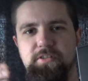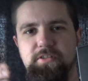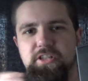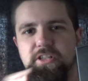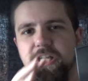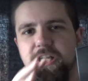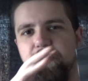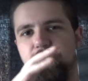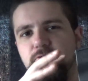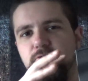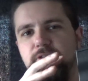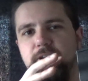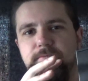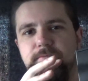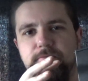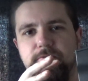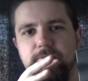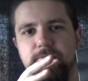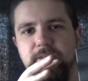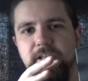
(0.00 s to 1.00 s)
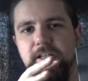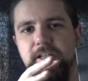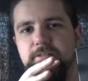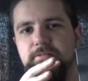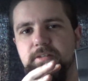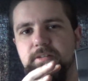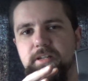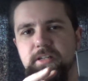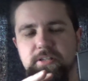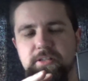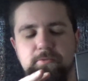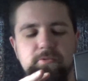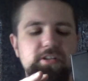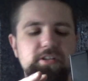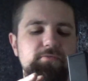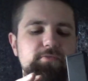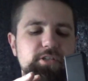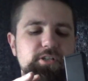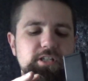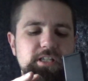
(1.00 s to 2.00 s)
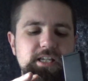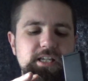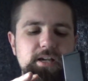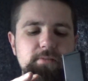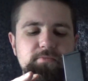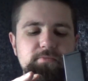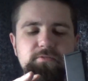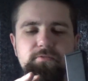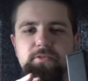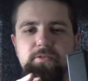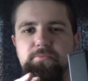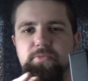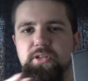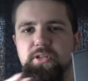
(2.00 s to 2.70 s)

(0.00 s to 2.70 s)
snail drum from the Luger. It's what it originally comes from.